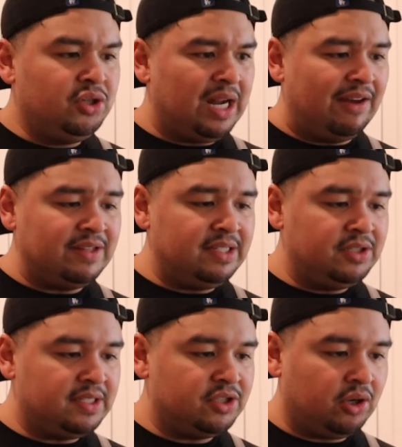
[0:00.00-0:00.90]
Dude, I haven't seen
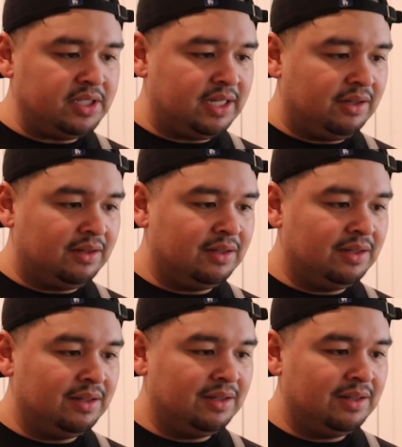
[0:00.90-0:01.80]
you since Shark Tale.
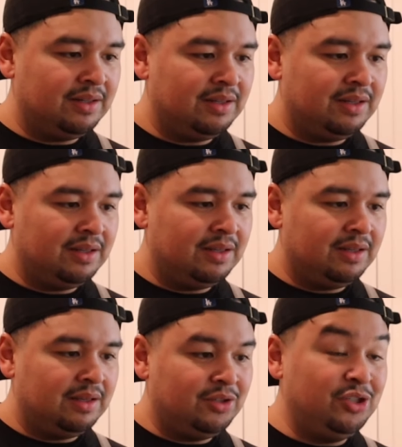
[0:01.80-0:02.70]

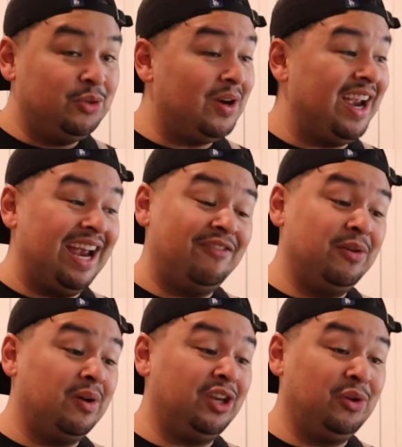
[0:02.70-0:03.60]
Dude, you were
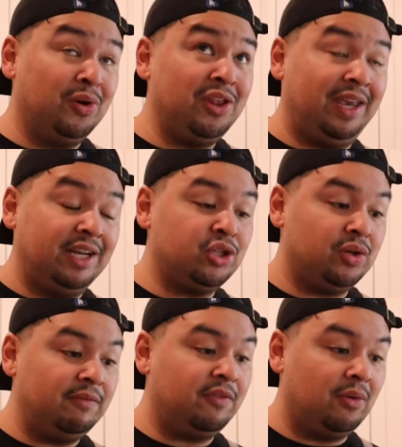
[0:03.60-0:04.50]
everywhere. You were the it
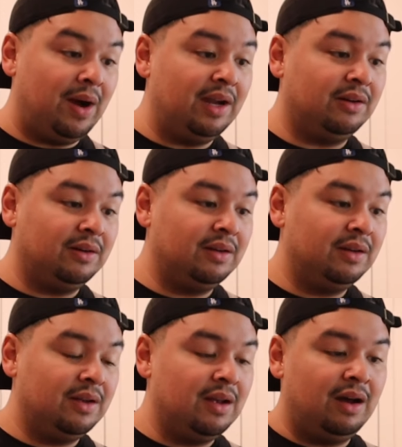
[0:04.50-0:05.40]
shrimp for a while.
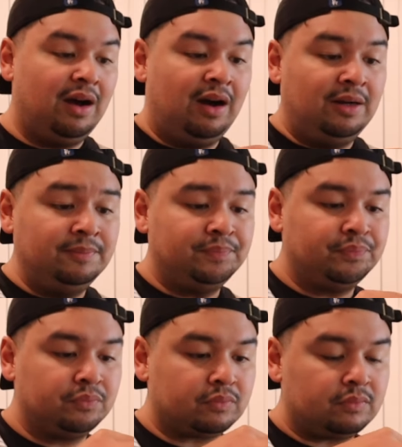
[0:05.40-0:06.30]

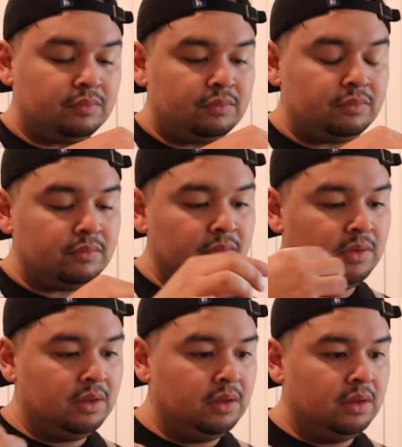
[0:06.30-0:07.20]

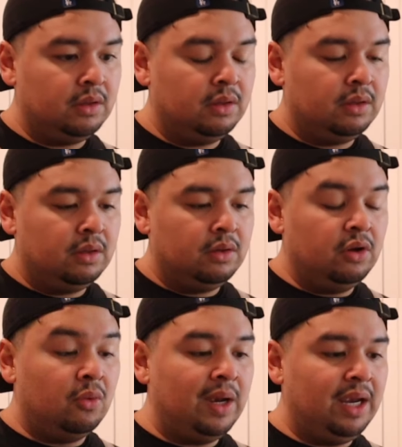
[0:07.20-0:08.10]
Uh-huh.
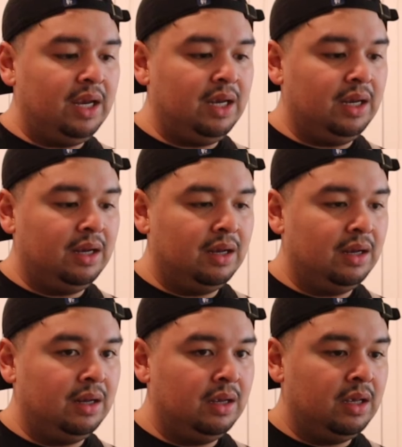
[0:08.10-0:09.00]
No way.
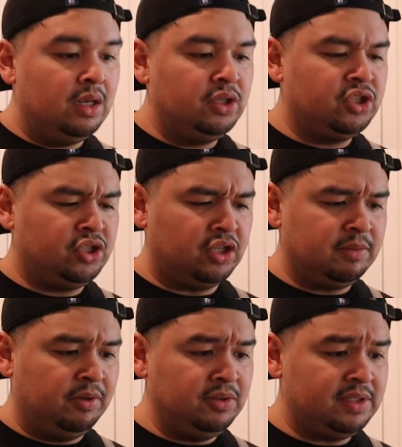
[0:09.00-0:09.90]
Do you still talk
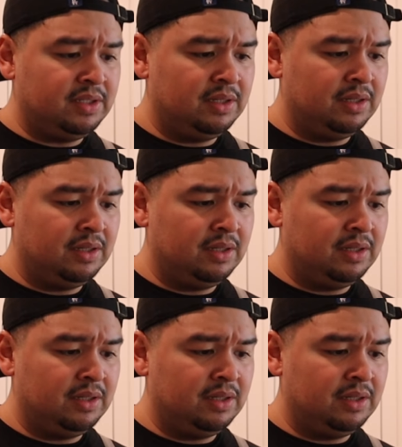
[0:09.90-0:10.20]
to Bruce?